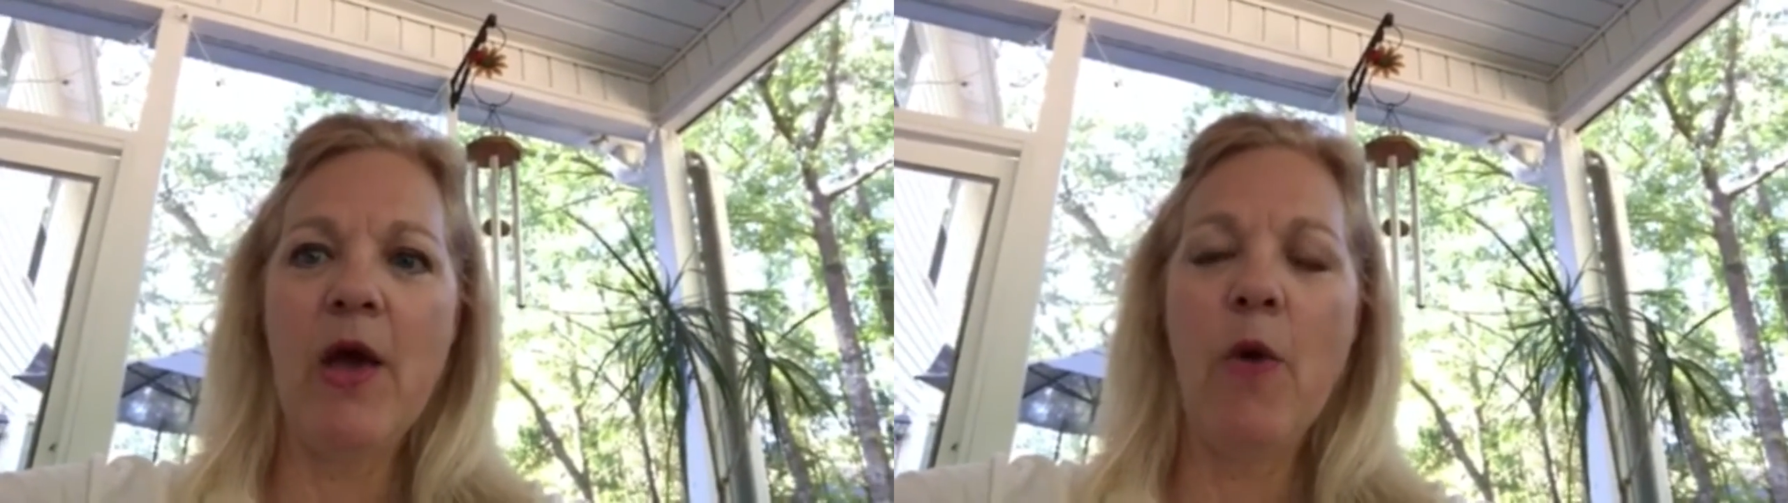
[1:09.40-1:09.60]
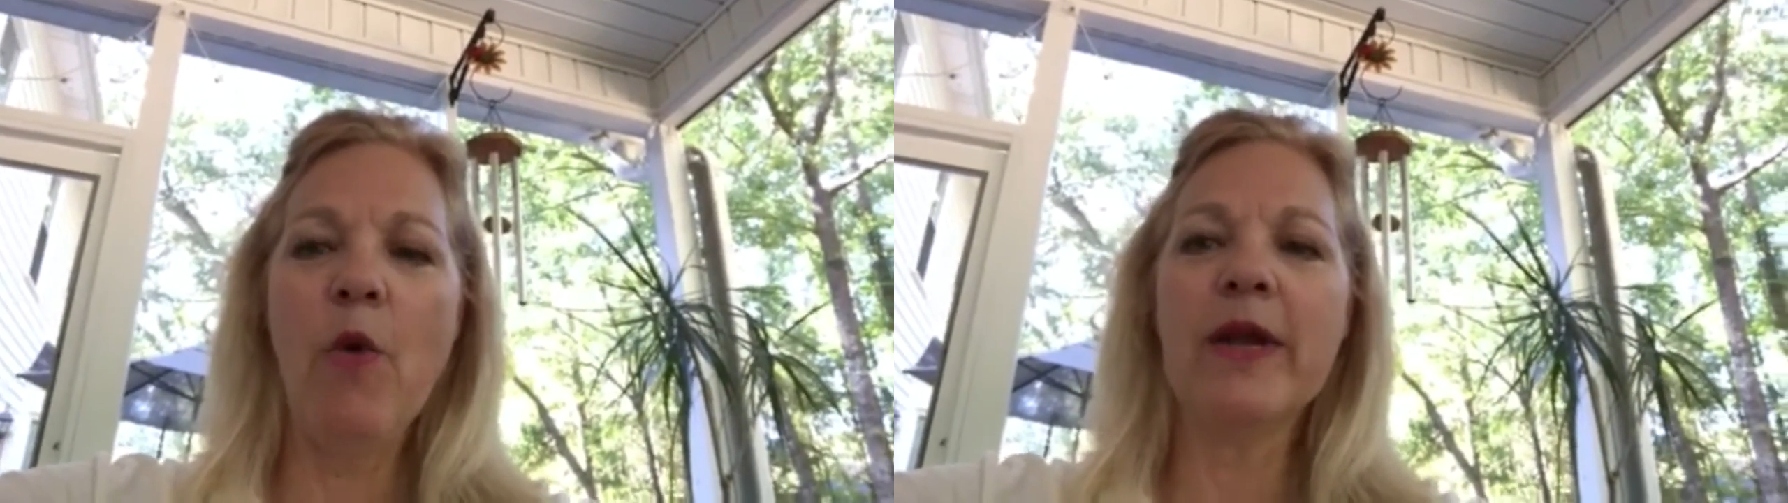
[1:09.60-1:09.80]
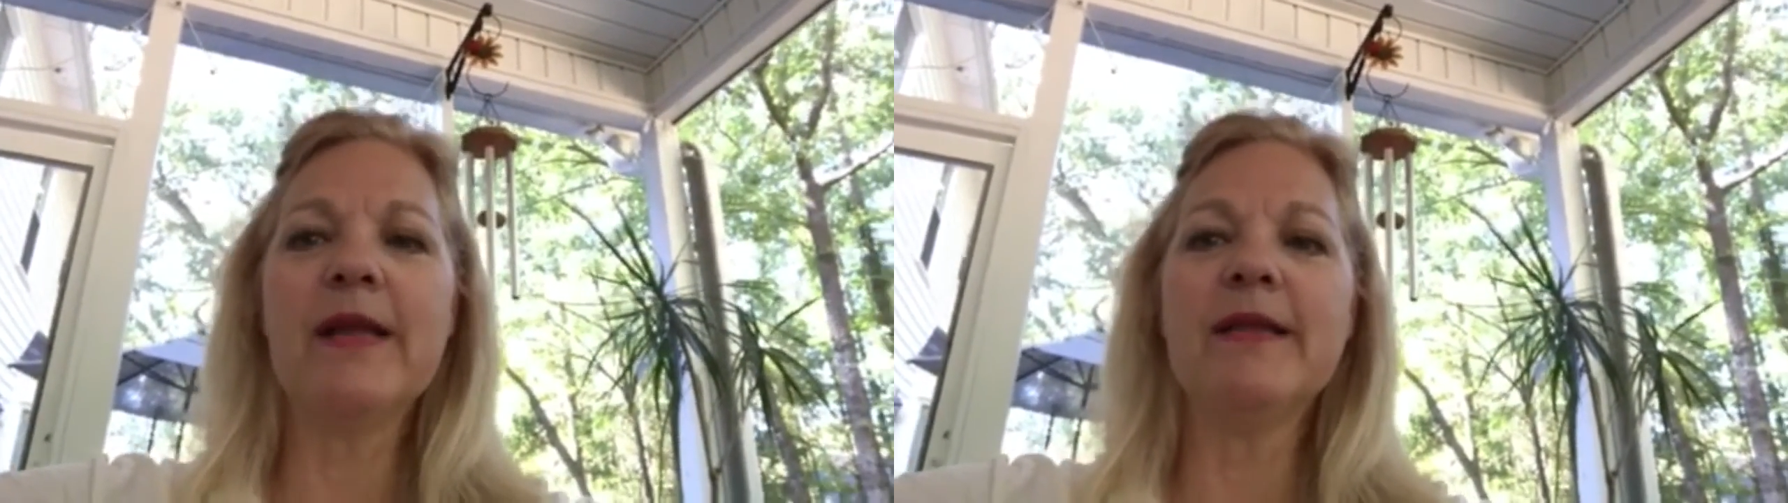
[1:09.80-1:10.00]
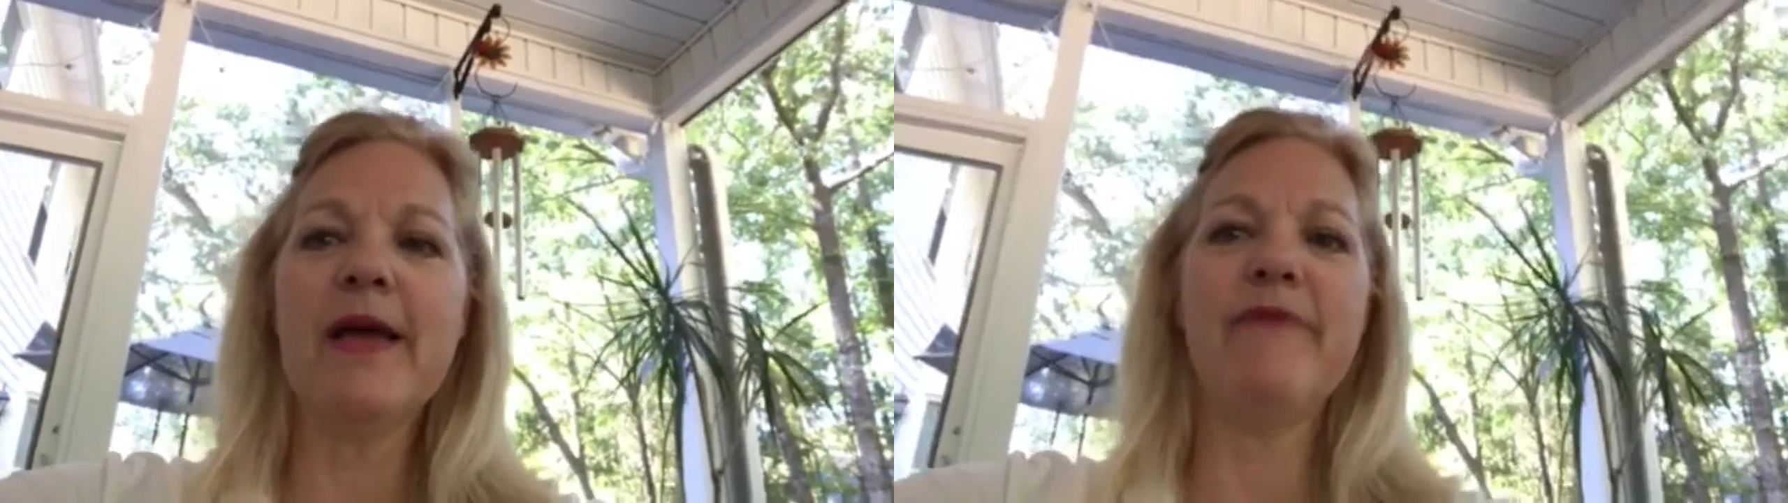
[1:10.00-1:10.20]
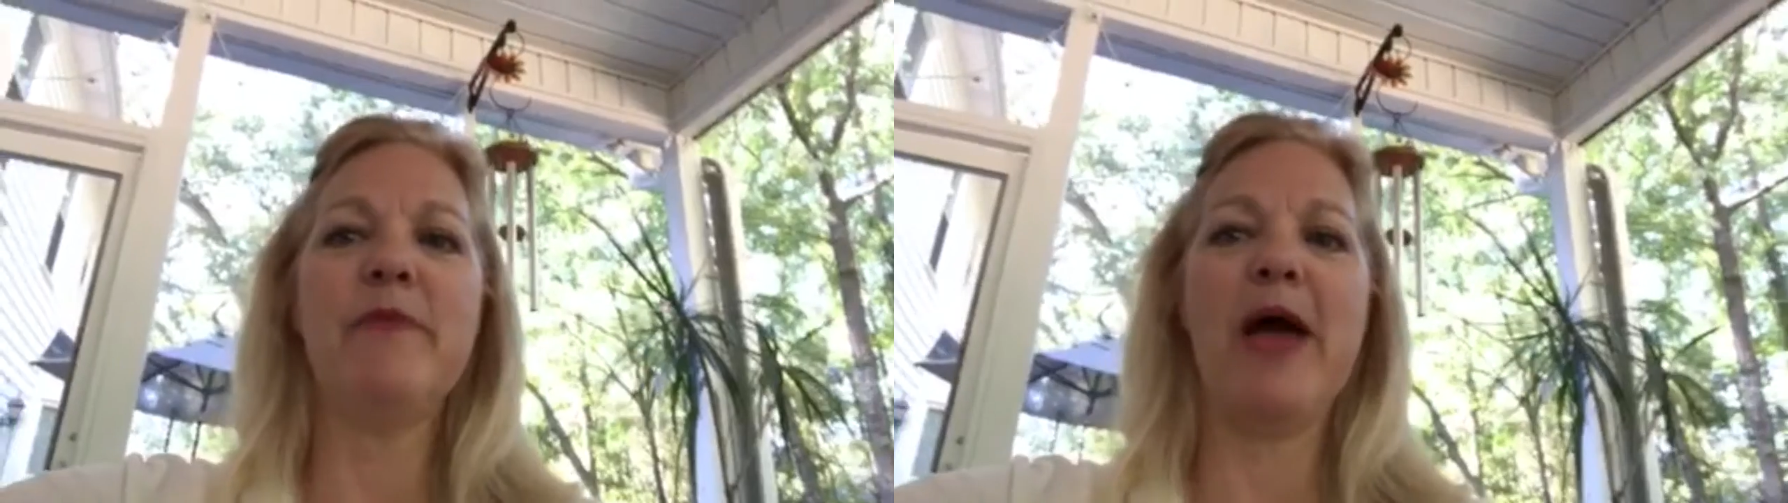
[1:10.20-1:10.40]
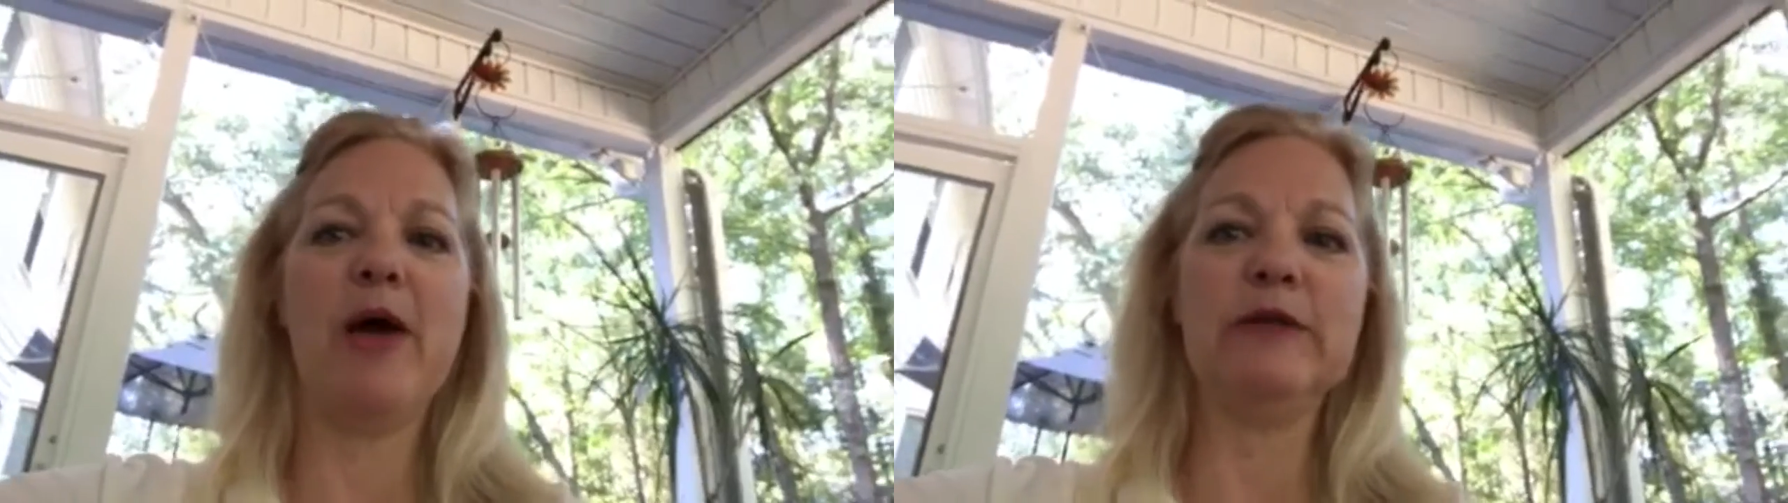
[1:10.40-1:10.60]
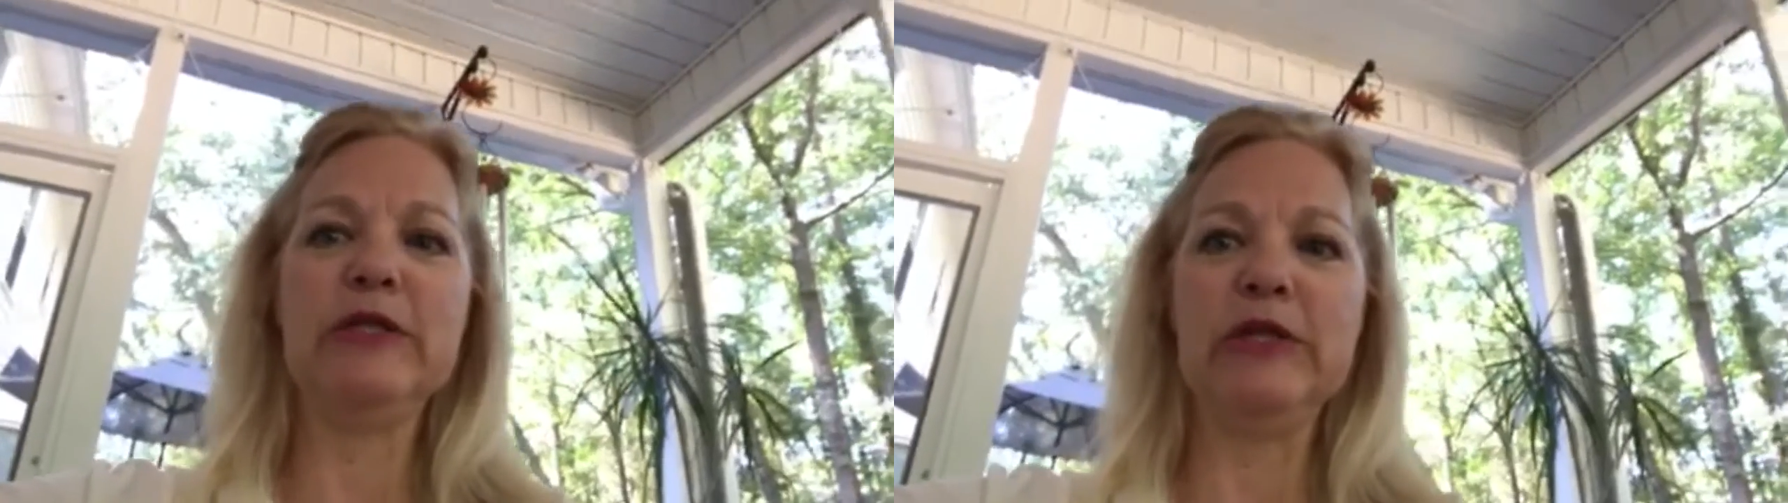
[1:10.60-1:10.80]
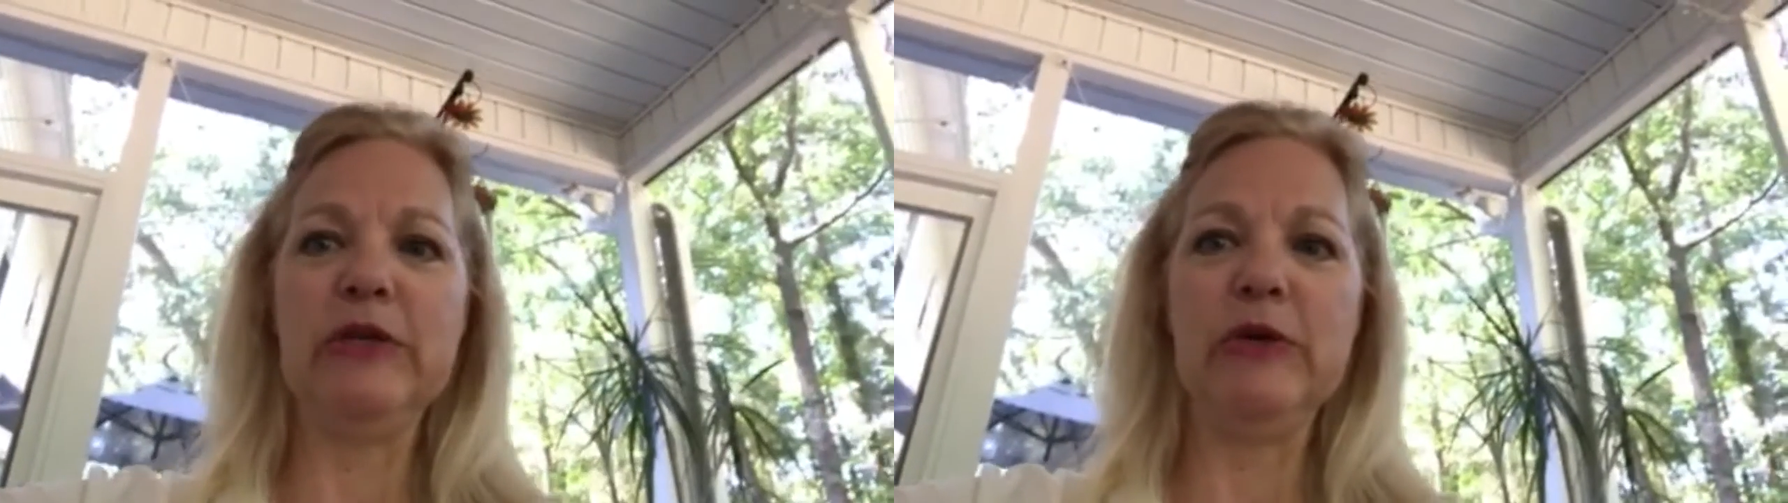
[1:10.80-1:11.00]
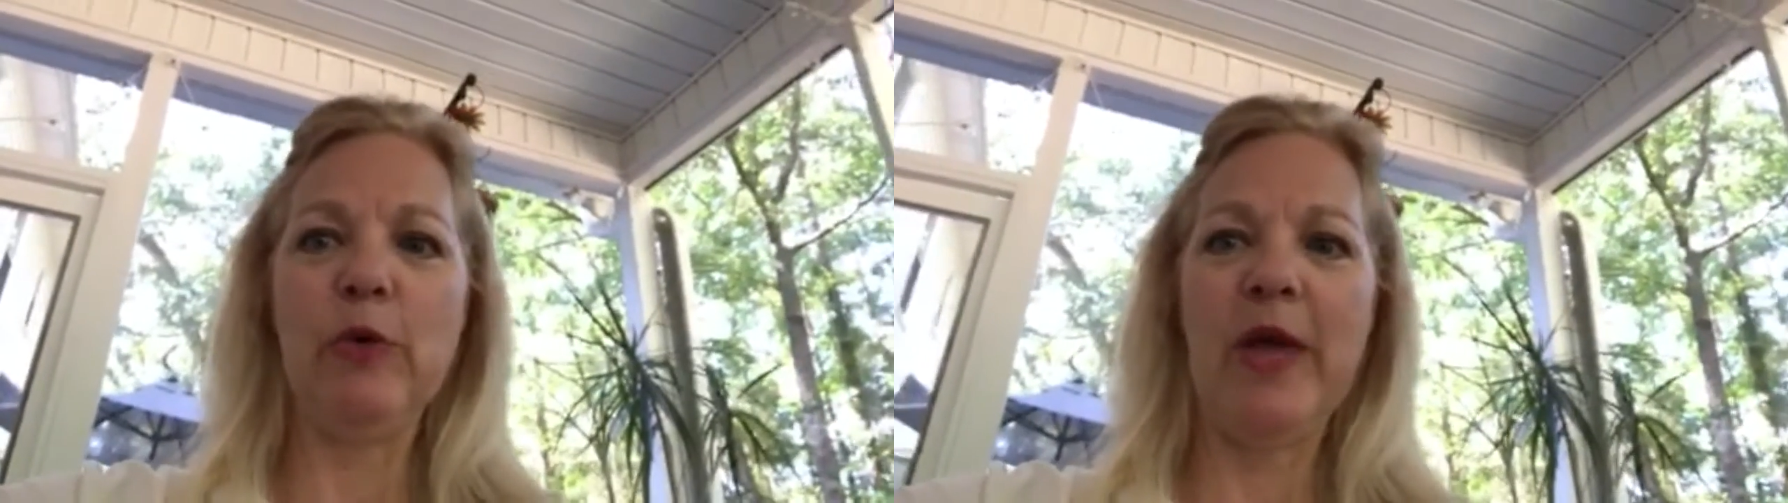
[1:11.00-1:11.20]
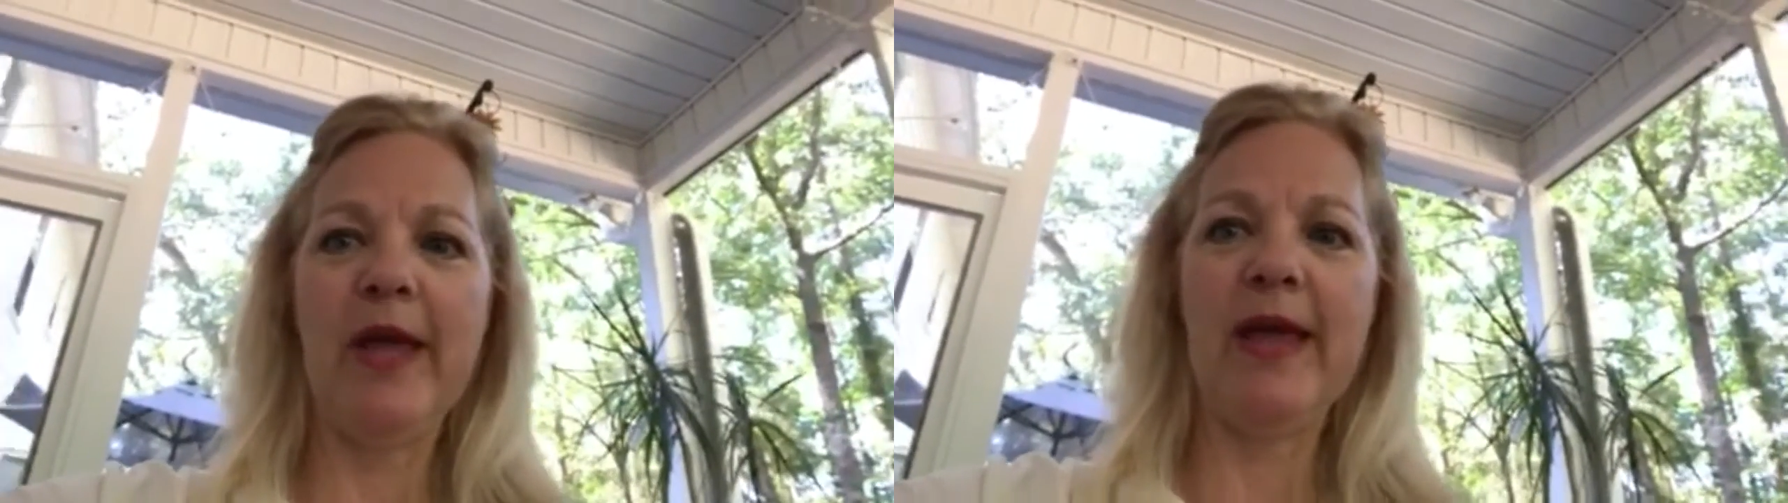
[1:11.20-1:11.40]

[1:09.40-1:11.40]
What I love about dew